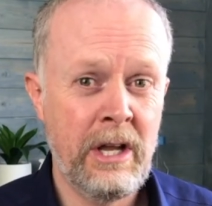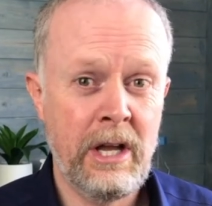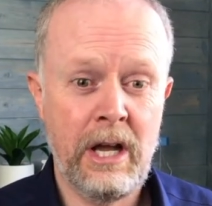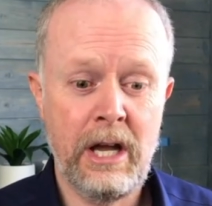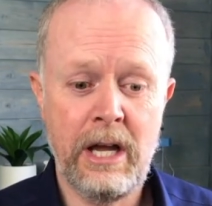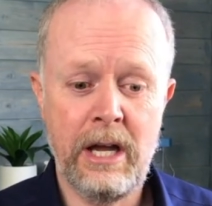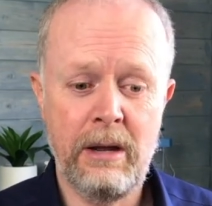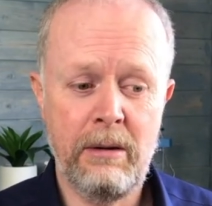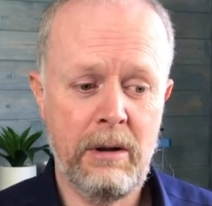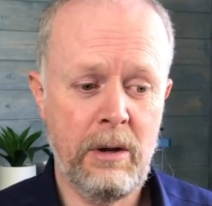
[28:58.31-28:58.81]

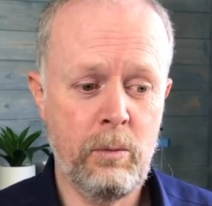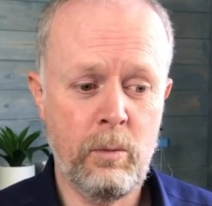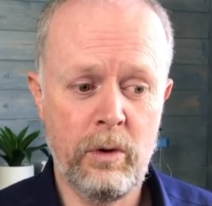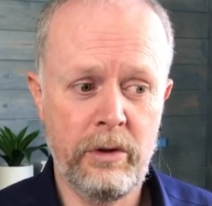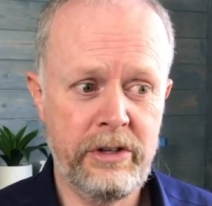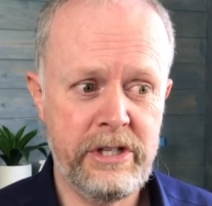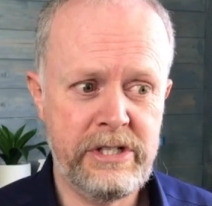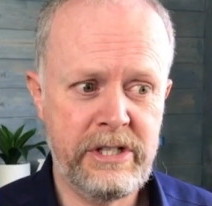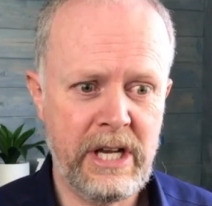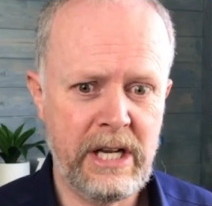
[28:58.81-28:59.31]
and what
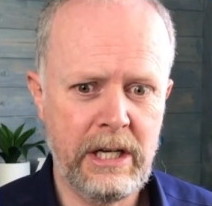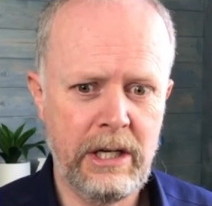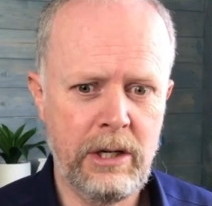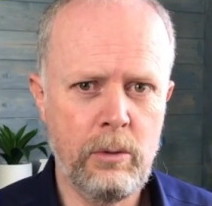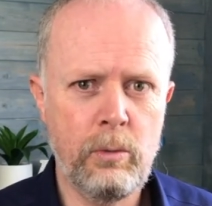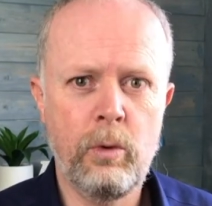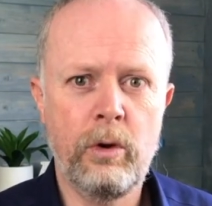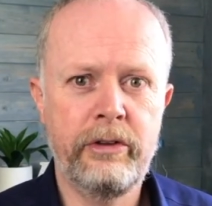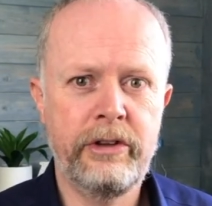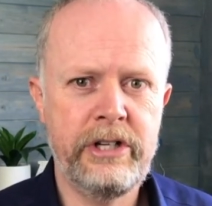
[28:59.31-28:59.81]
they tell you
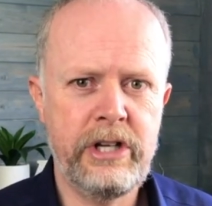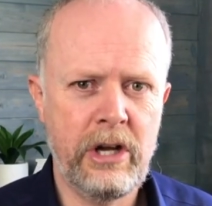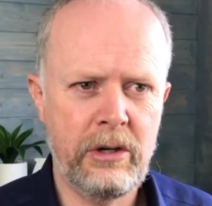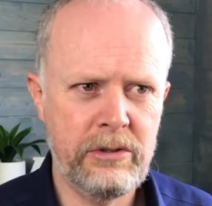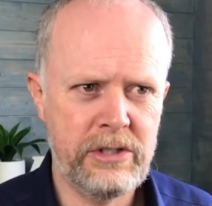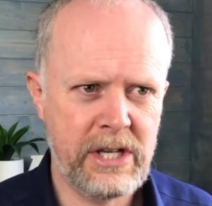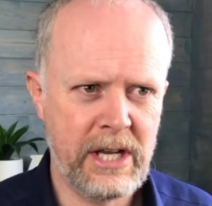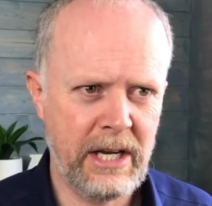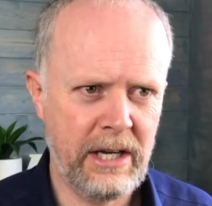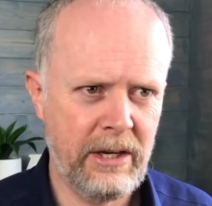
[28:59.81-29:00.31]
and what they don't tell